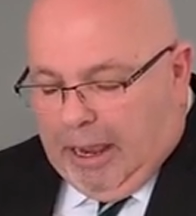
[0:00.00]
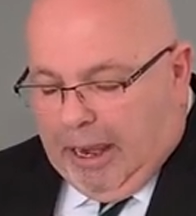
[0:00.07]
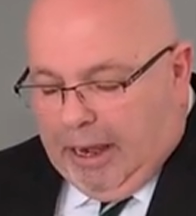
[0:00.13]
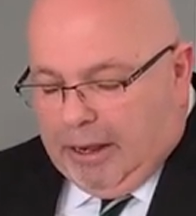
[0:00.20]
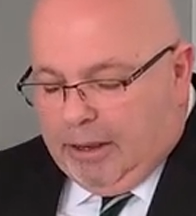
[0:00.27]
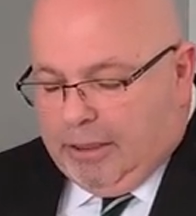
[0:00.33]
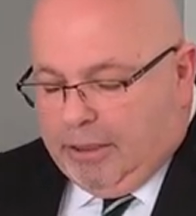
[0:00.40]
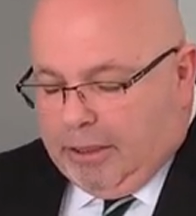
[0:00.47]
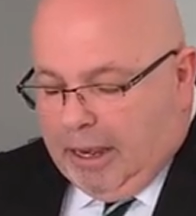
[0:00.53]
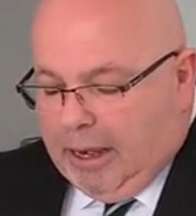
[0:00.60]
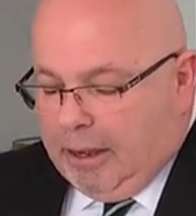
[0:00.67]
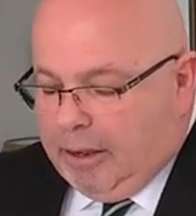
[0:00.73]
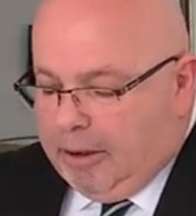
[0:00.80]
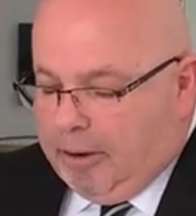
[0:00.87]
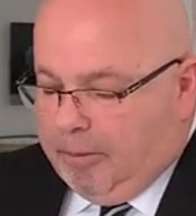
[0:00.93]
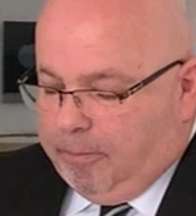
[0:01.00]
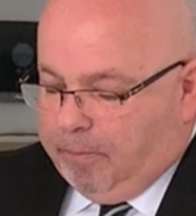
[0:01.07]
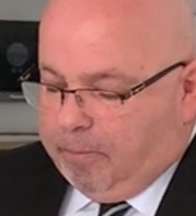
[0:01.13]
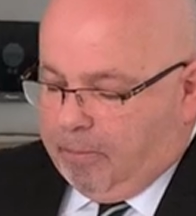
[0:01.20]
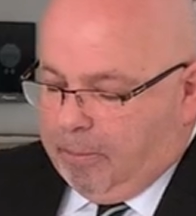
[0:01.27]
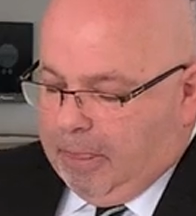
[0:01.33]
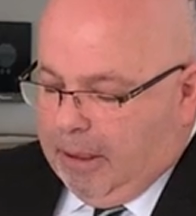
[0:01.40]
And then,
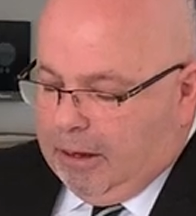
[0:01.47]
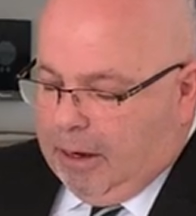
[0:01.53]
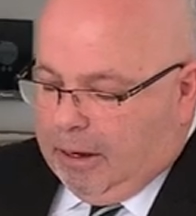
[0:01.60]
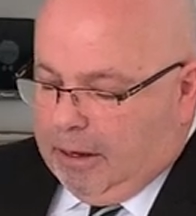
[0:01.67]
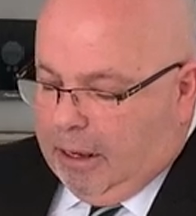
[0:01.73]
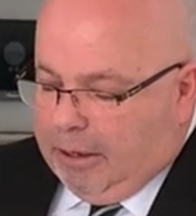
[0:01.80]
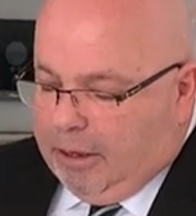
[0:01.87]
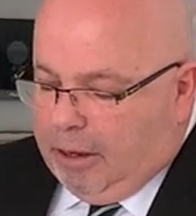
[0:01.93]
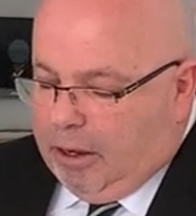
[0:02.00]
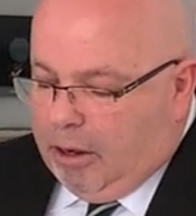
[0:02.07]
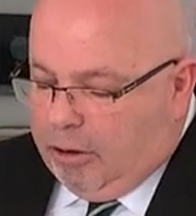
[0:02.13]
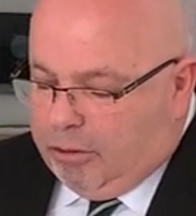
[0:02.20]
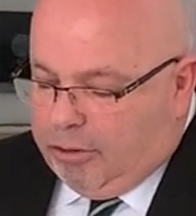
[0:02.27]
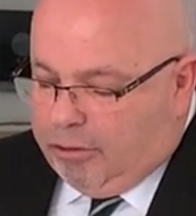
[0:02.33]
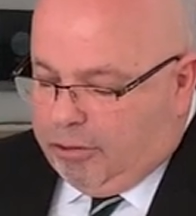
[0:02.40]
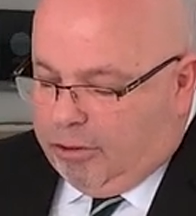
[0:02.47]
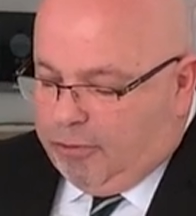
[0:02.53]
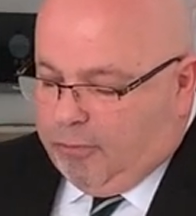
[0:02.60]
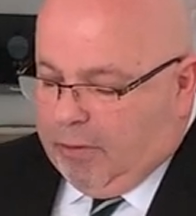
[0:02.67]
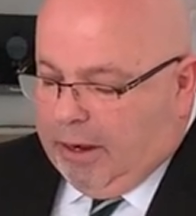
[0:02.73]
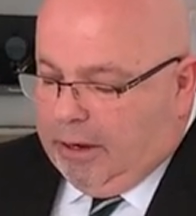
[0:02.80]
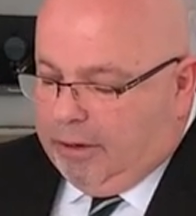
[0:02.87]
and I'd like you to notice this
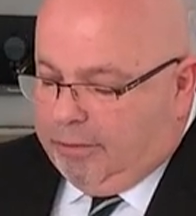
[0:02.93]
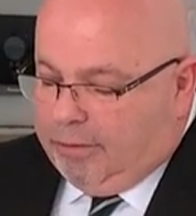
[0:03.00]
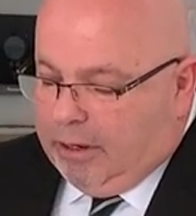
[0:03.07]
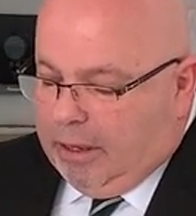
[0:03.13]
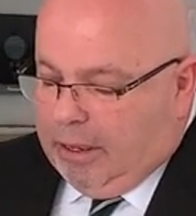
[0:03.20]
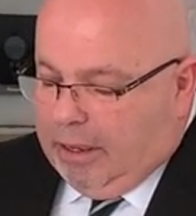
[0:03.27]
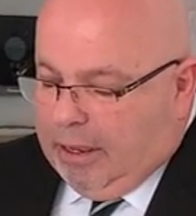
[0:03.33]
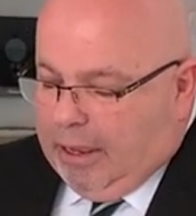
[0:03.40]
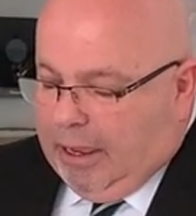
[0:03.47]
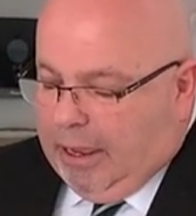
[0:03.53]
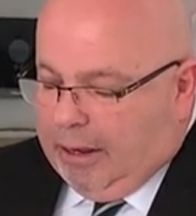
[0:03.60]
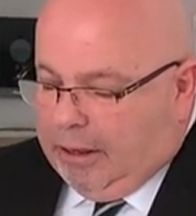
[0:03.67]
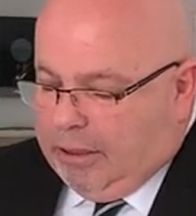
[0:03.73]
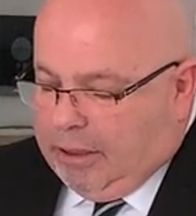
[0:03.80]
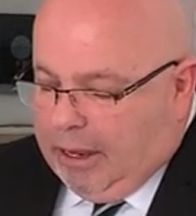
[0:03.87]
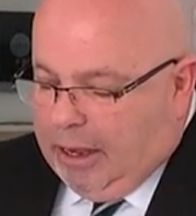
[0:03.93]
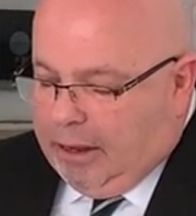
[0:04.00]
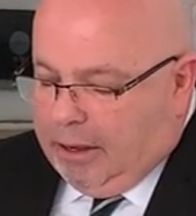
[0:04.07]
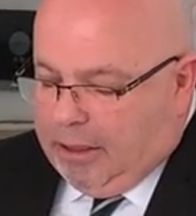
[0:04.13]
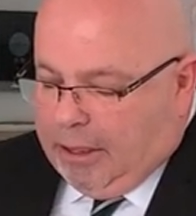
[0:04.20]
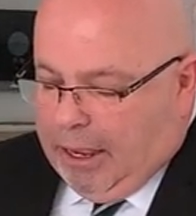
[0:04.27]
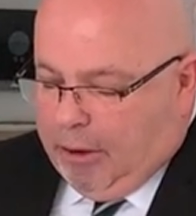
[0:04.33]
phrase, and
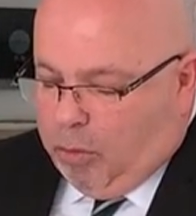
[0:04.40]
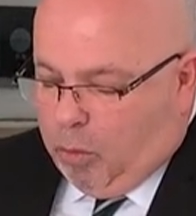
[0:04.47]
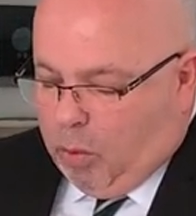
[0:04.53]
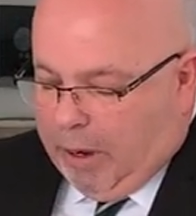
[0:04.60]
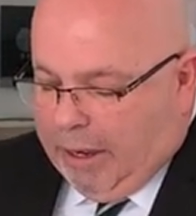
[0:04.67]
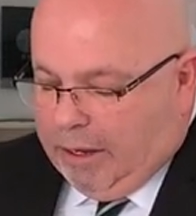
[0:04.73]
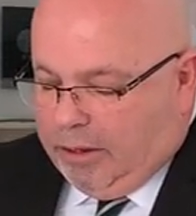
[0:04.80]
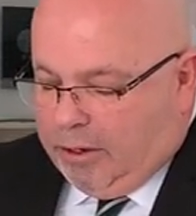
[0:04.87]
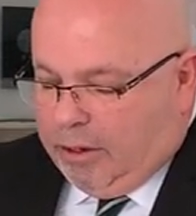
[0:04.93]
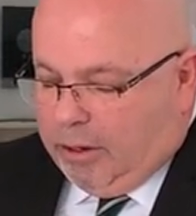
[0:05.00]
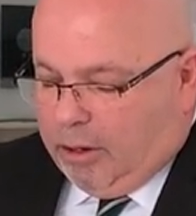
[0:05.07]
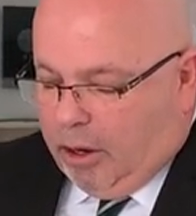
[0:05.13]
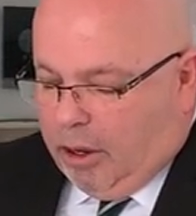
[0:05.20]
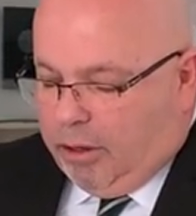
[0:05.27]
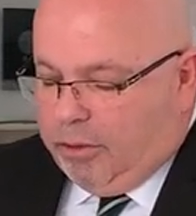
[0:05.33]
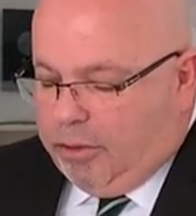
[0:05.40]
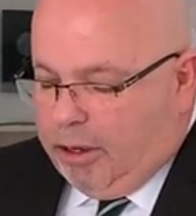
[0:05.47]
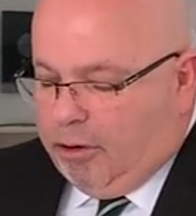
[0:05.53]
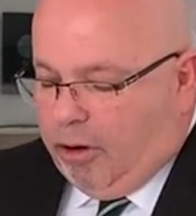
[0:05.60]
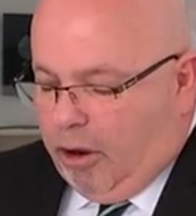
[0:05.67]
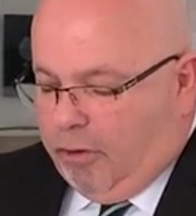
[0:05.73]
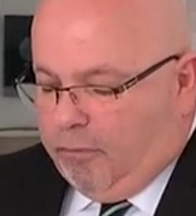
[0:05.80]
then they waited on
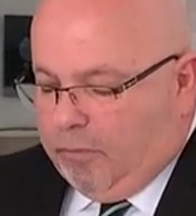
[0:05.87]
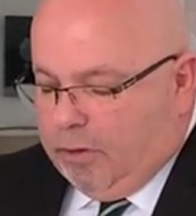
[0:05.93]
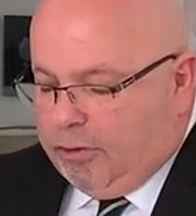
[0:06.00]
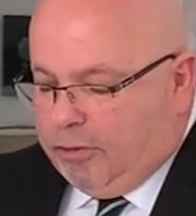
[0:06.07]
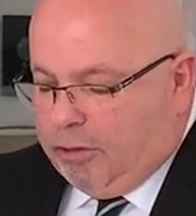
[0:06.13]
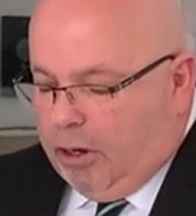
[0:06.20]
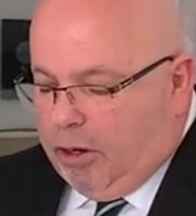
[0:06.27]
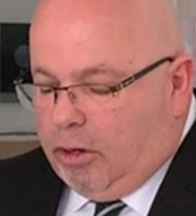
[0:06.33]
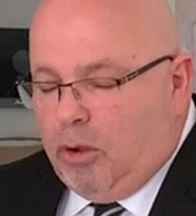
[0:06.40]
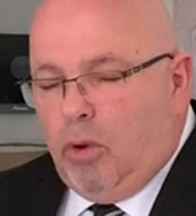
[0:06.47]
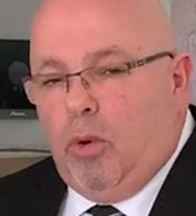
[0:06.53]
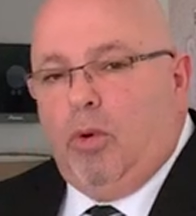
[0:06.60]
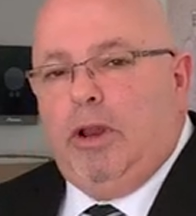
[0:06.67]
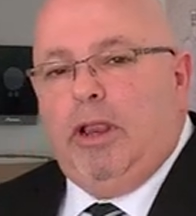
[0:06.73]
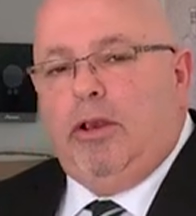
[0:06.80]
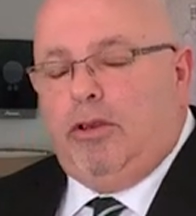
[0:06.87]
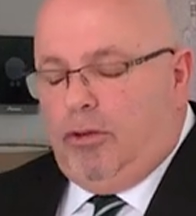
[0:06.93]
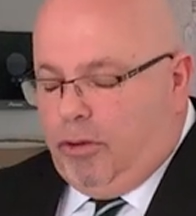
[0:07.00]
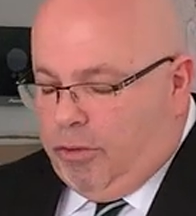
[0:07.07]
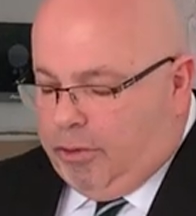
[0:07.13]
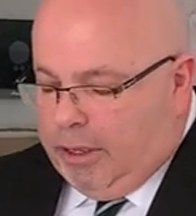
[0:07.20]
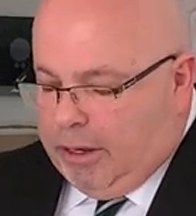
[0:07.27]
their office according
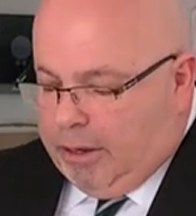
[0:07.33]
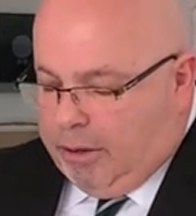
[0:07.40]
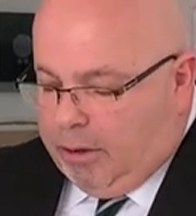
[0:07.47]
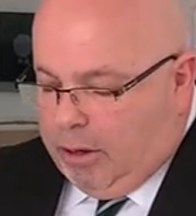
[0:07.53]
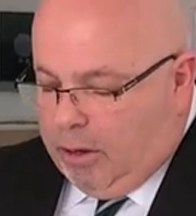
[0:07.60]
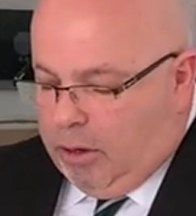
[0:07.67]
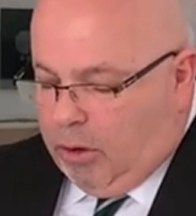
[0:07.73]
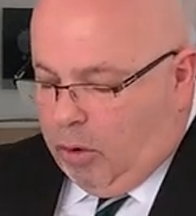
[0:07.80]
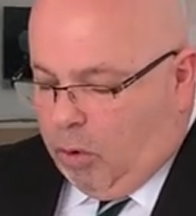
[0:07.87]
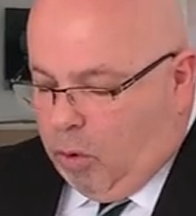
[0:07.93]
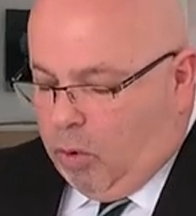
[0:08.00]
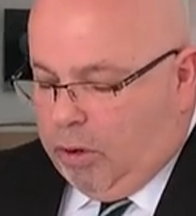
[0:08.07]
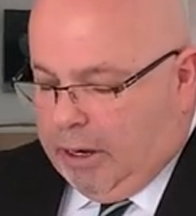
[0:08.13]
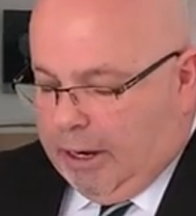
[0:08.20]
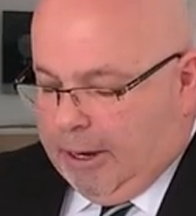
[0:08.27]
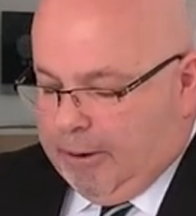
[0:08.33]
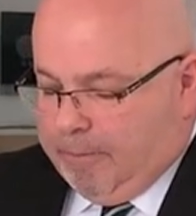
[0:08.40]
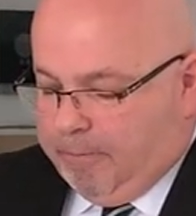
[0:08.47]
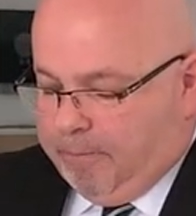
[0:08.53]
to their order.